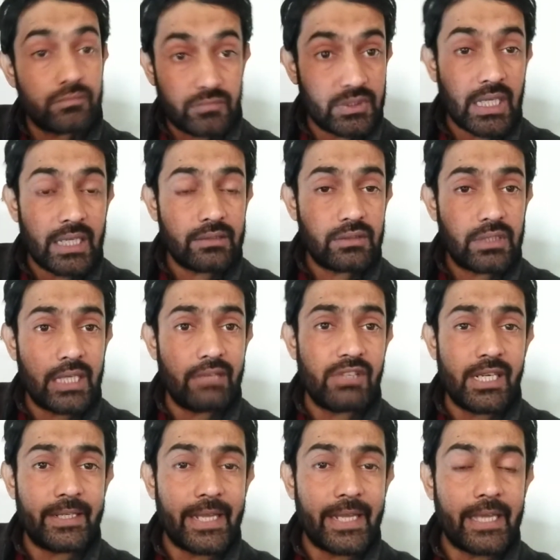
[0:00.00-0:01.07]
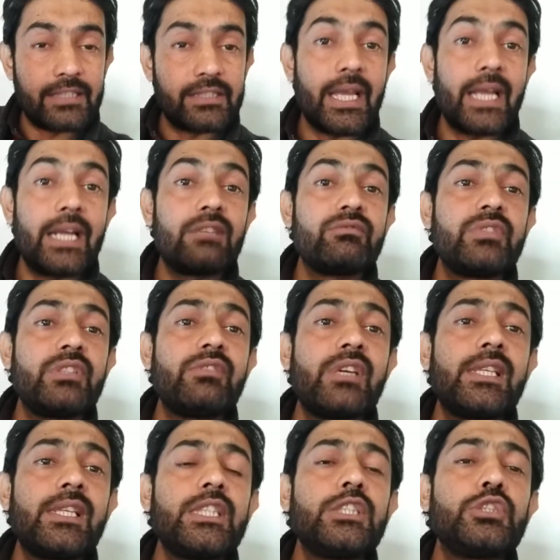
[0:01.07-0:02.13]
they will attach, and we
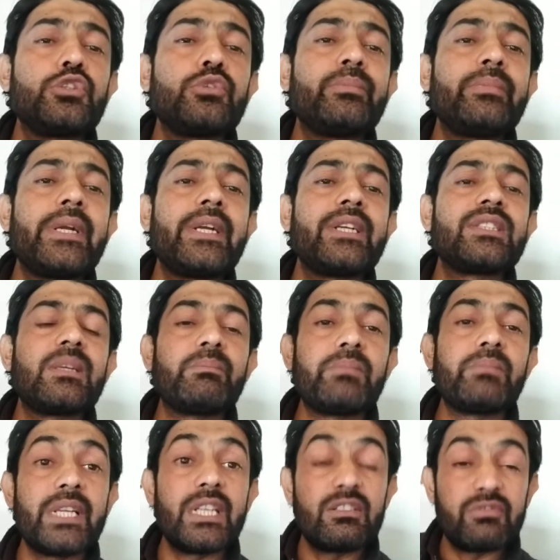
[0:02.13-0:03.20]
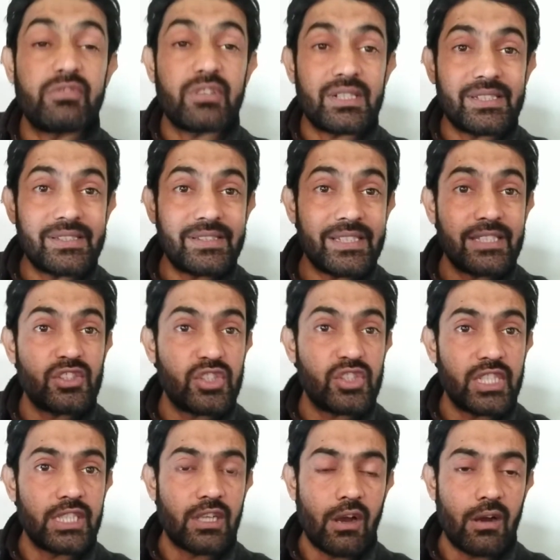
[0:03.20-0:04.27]
will incubate the plate for
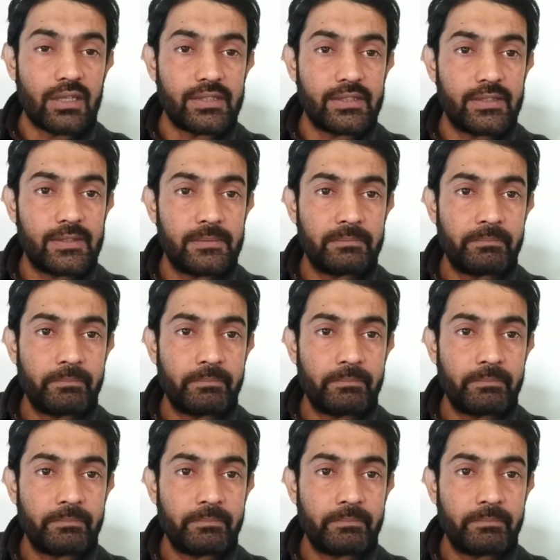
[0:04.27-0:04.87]
16 hours.